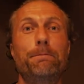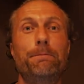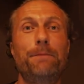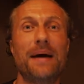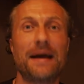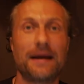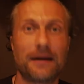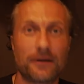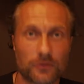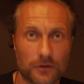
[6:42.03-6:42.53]

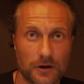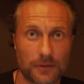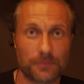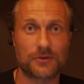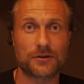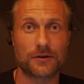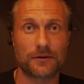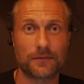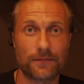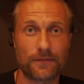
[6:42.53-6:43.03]

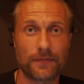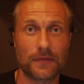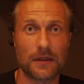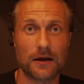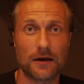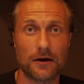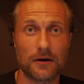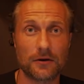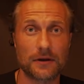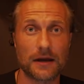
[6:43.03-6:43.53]
bankrupt,
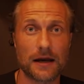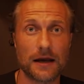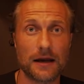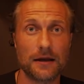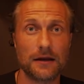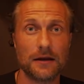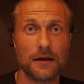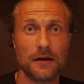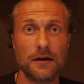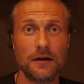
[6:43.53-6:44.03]

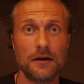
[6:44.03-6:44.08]
okay?